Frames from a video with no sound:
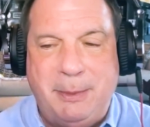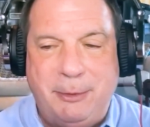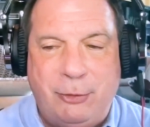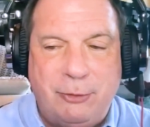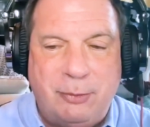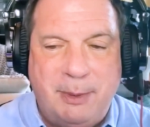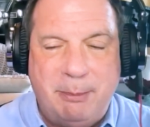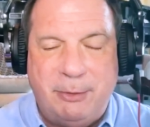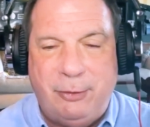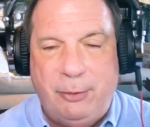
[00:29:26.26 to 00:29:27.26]
church
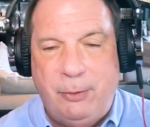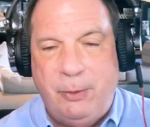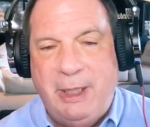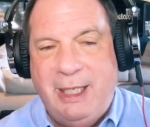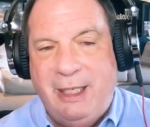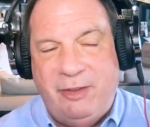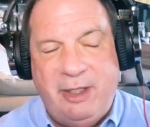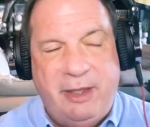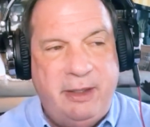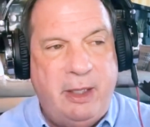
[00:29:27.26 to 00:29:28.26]
members who
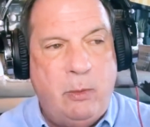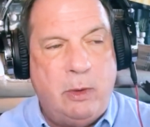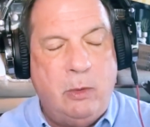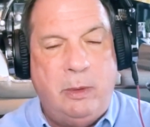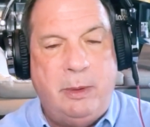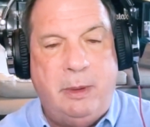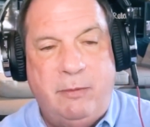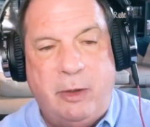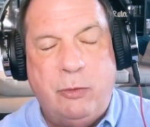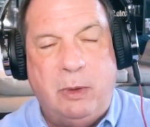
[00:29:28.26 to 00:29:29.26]
said that they were going
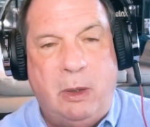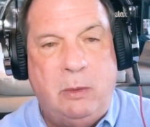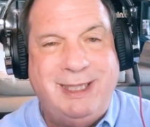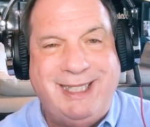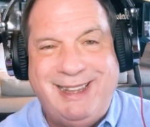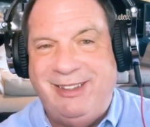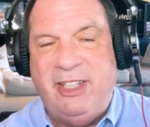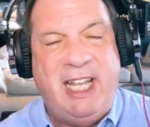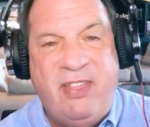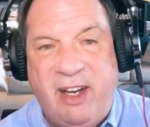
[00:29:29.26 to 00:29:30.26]
virtual only. They're
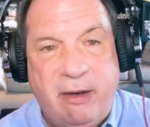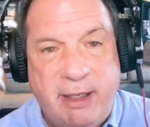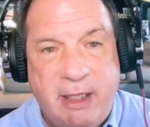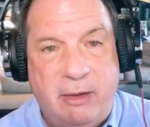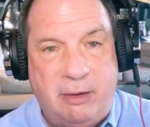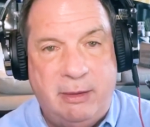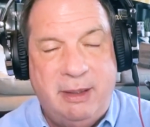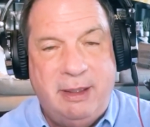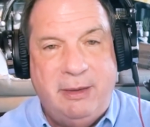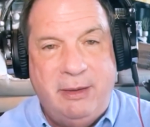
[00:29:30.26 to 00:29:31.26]
not there either.
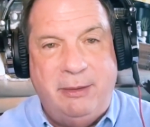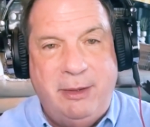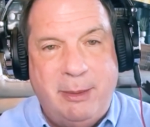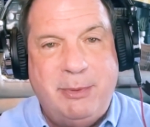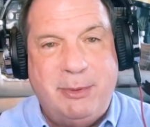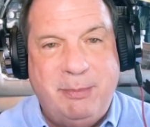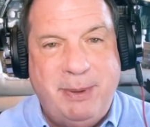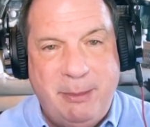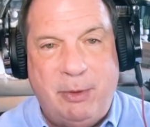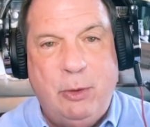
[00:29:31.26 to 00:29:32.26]
the number of
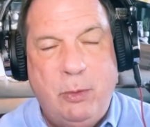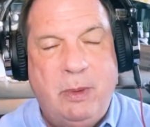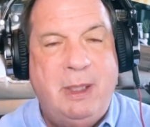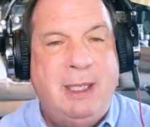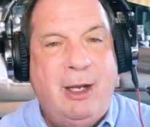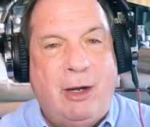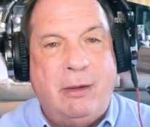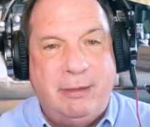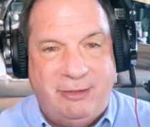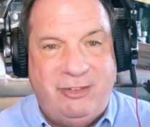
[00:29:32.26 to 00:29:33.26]
people who
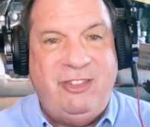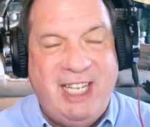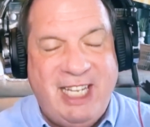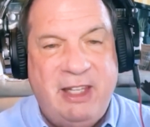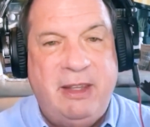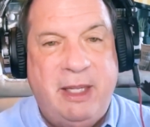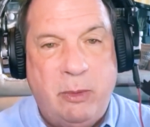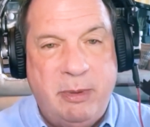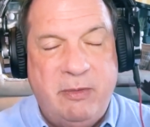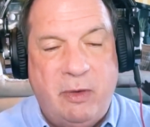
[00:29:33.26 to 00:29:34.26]
are said that they
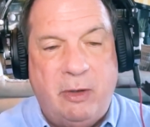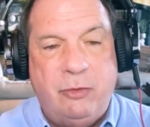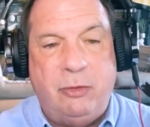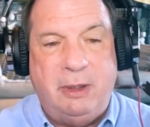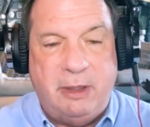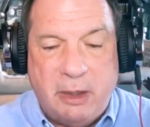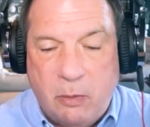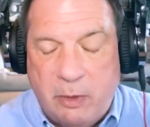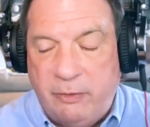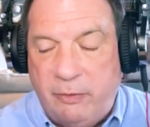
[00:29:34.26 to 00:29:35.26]
would be virtual. In other
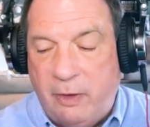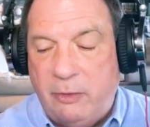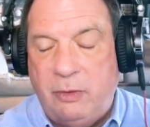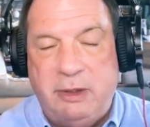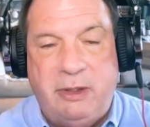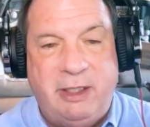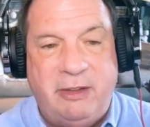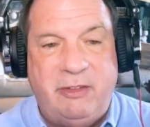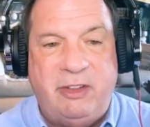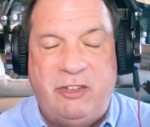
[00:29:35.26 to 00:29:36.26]
words, virtual
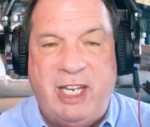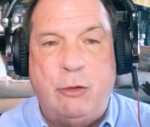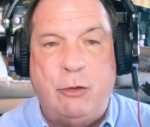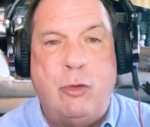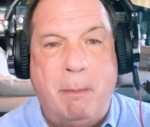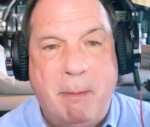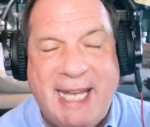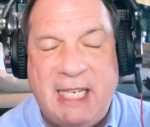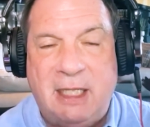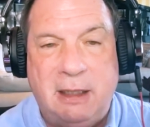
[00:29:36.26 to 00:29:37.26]
attendance is down
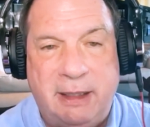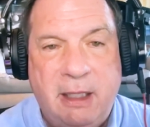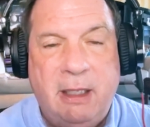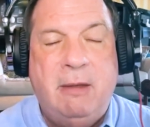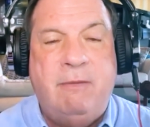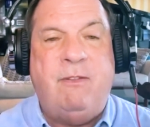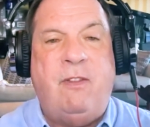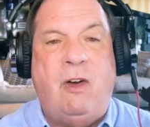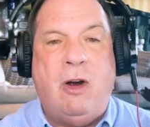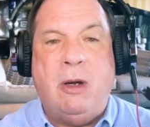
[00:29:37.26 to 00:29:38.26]
dramatically,
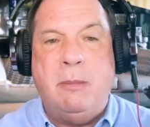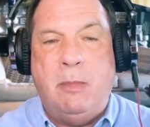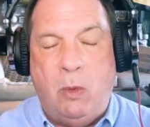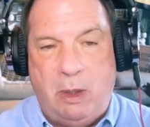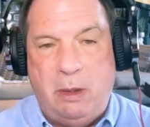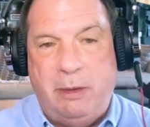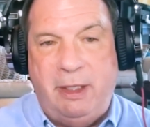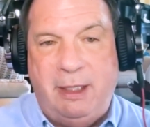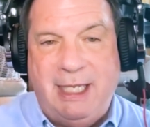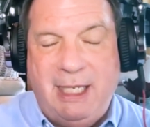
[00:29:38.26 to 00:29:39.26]
far more
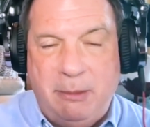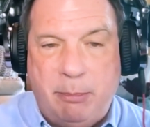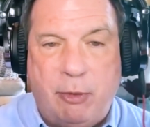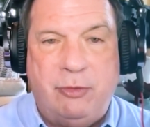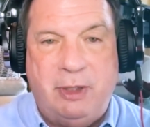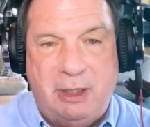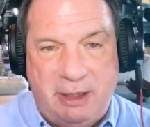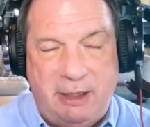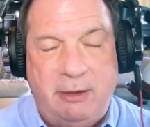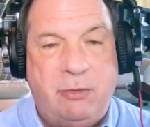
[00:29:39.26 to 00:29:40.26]
than in-person
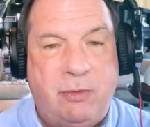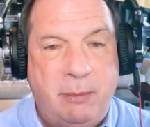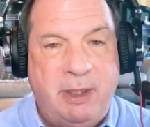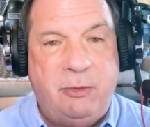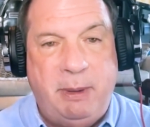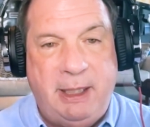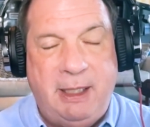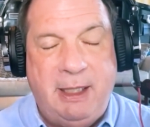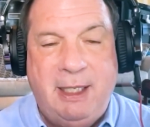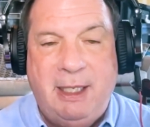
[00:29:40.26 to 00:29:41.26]
attendance from its peak.